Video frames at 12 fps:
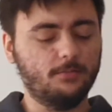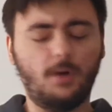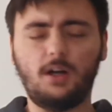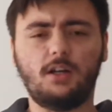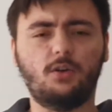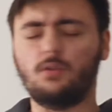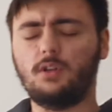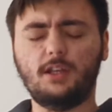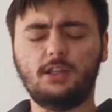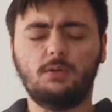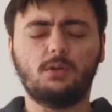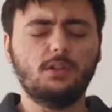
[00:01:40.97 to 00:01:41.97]
manga or
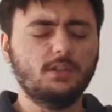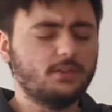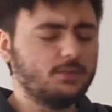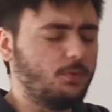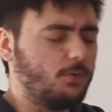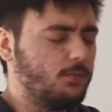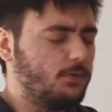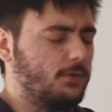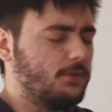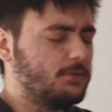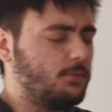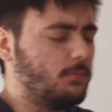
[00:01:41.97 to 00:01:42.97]
light novel readers were
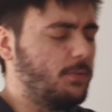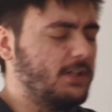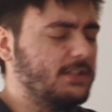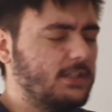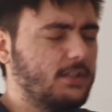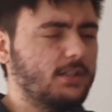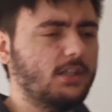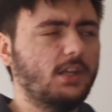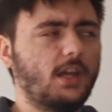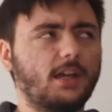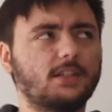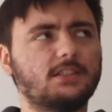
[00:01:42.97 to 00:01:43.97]

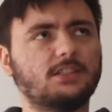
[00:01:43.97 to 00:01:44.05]
basically they